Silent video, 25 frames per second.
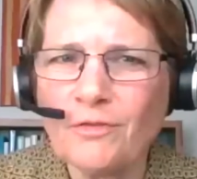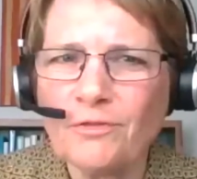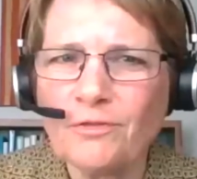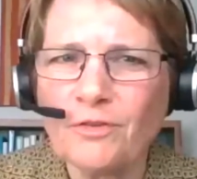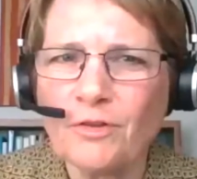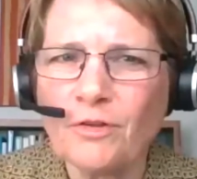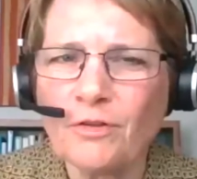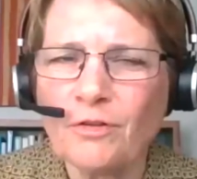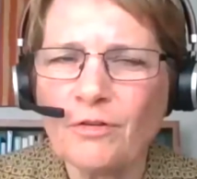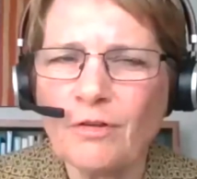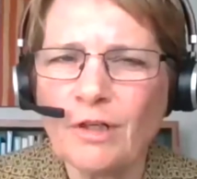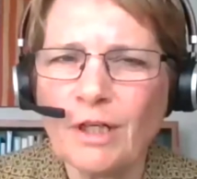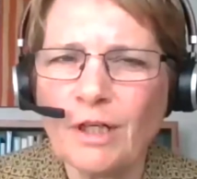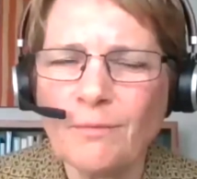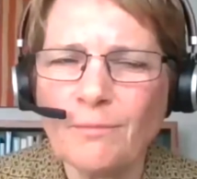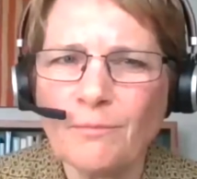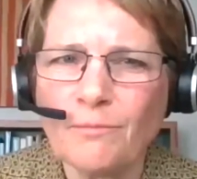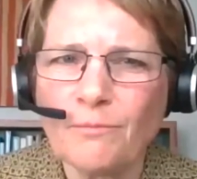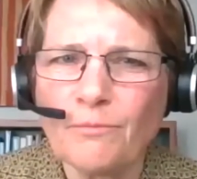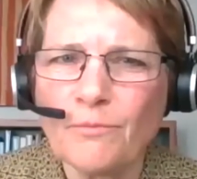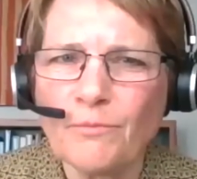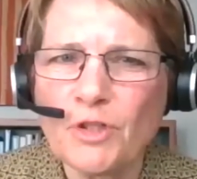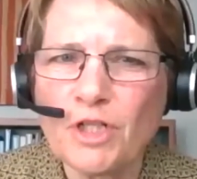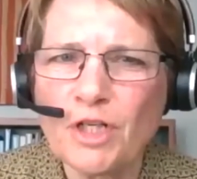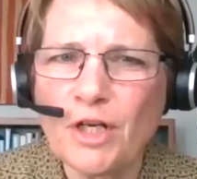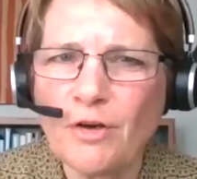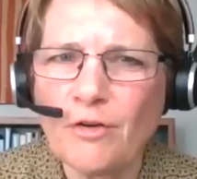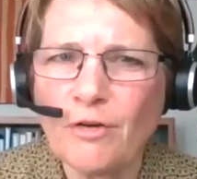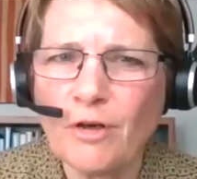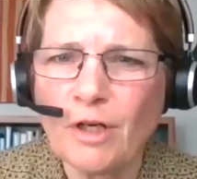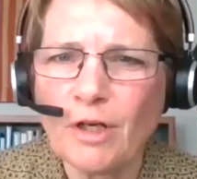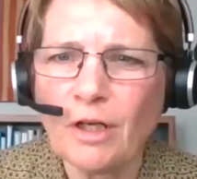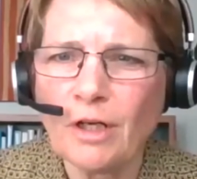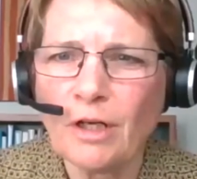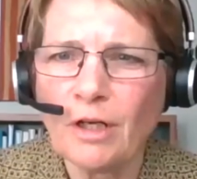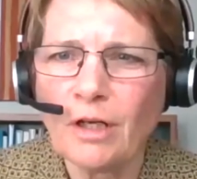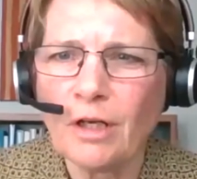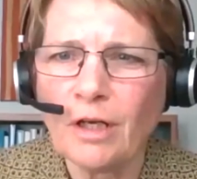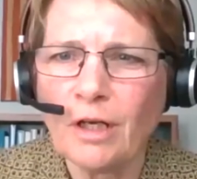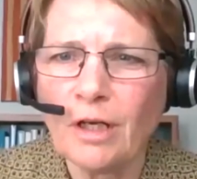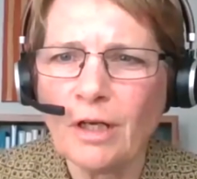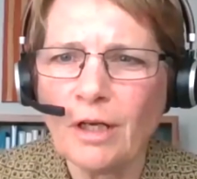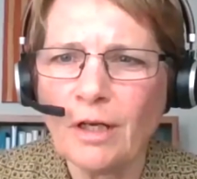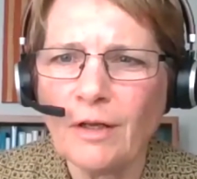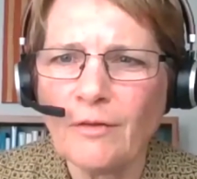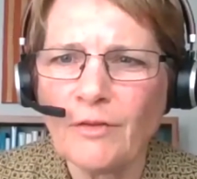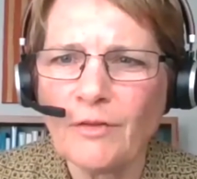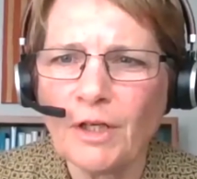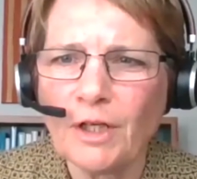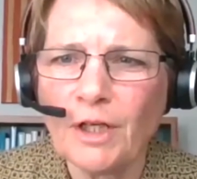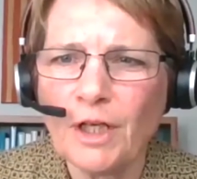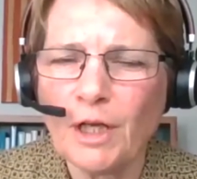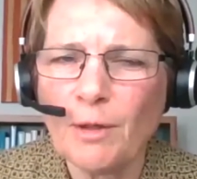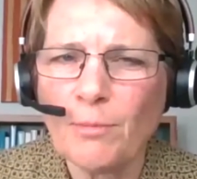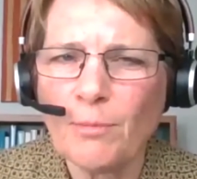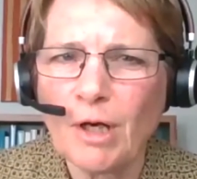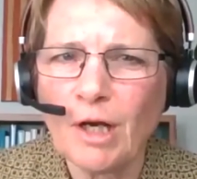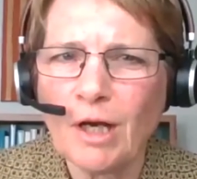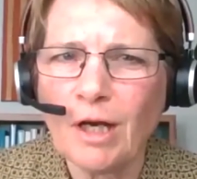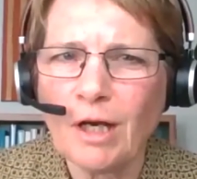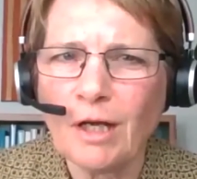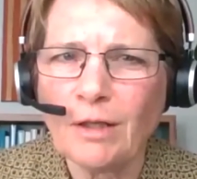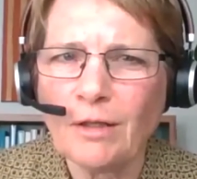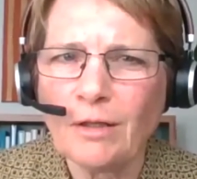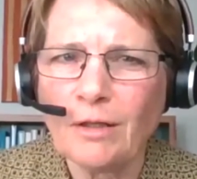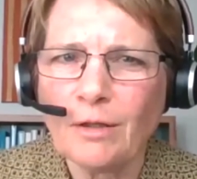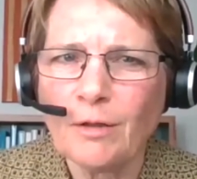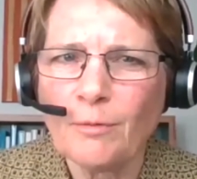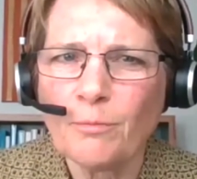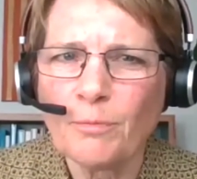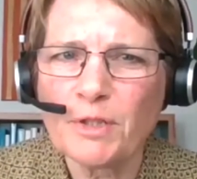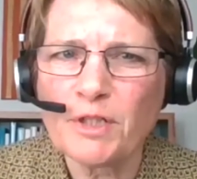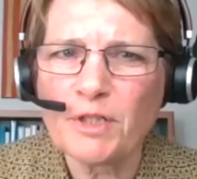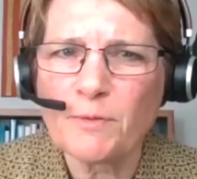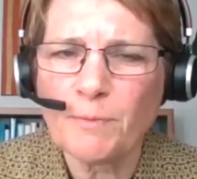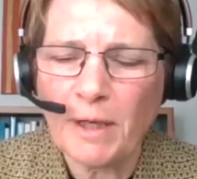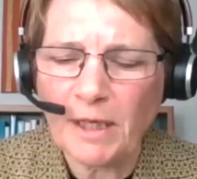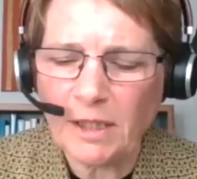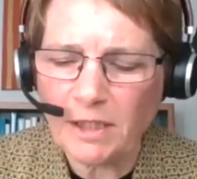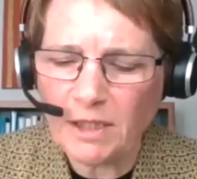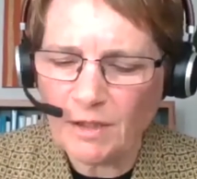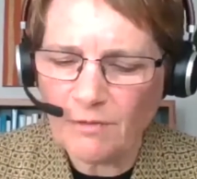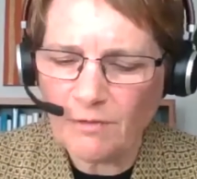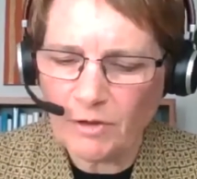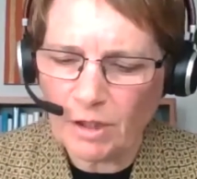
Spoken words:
for sharing the Neami perspective.